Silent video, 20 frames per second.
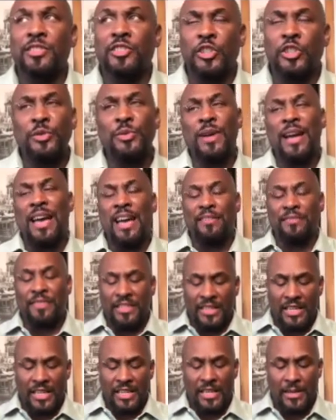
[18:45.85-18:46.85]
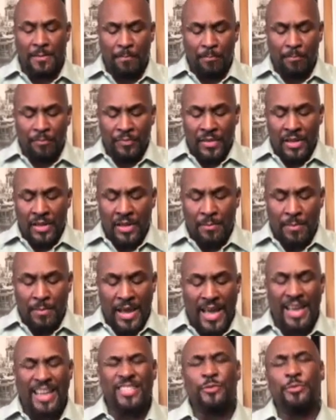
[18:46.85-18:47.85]
Do you have any
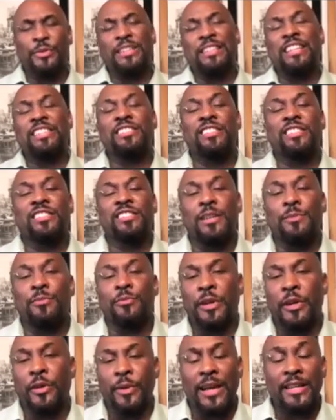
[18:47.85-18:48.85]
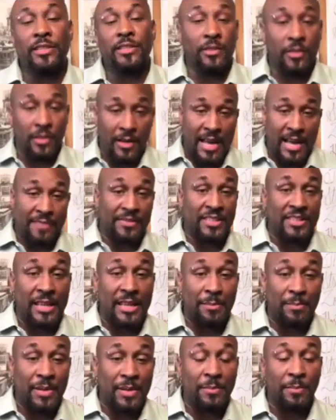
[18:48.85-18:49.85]
past relationship regrets? You don't have to say
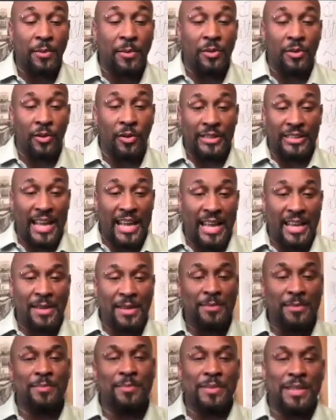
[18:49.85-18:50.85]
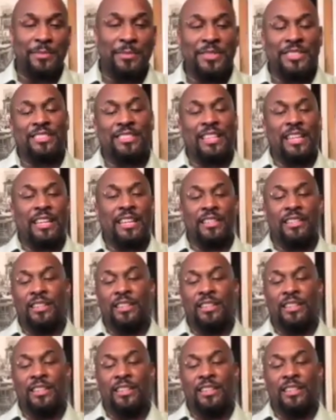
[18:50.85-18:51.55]
people or names, but I'm just saying.